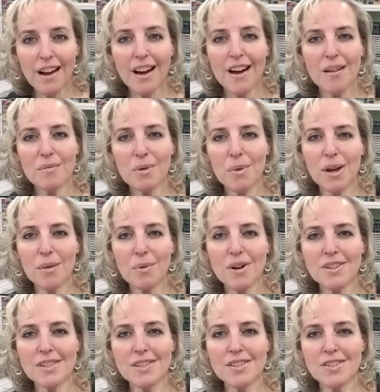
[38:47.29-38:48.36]
um, the way it
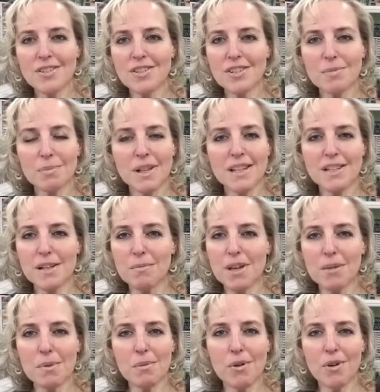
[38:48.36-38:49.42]
works is you just place a
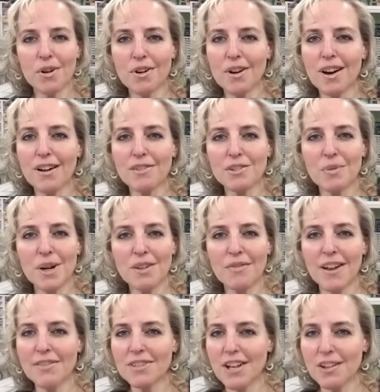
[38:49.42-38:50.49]
minimum order of
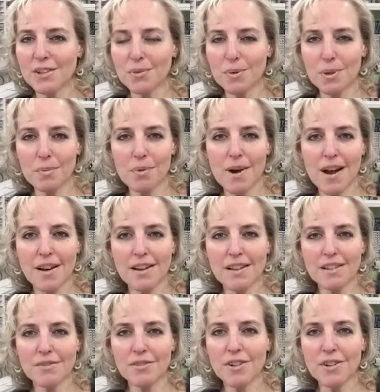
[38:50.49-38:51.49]
$25 worth of product